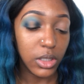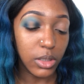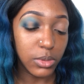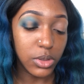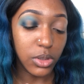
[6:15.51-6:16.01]

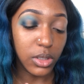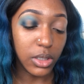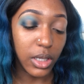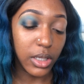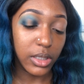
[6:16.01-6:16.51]
I'm just gonna
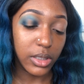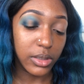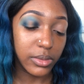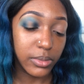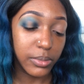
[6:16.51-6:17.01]
like
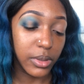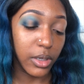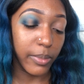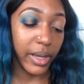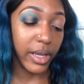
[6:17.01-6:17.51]
put
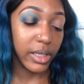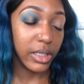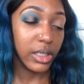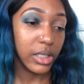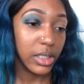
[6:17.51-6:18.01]
her
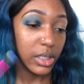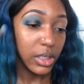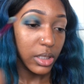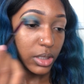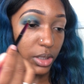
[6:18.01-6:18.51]
back,
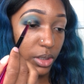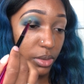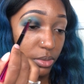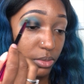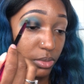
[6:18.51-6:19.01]
you know,